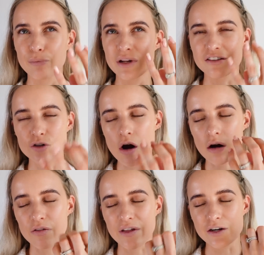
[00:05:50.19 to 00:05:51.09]
but it's not
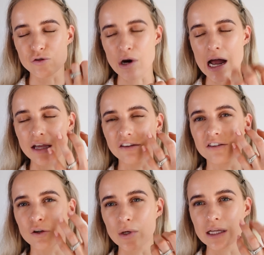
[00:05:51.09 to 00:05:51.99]
got that dry,
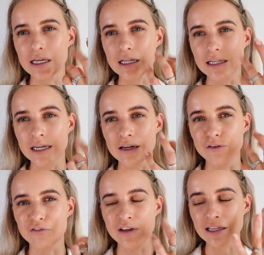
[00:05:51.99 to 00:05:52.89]
squeaky clean
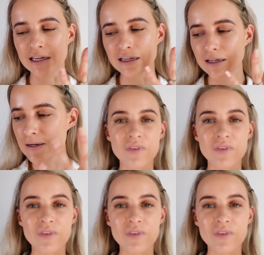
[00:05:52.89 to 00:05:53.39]
feeling.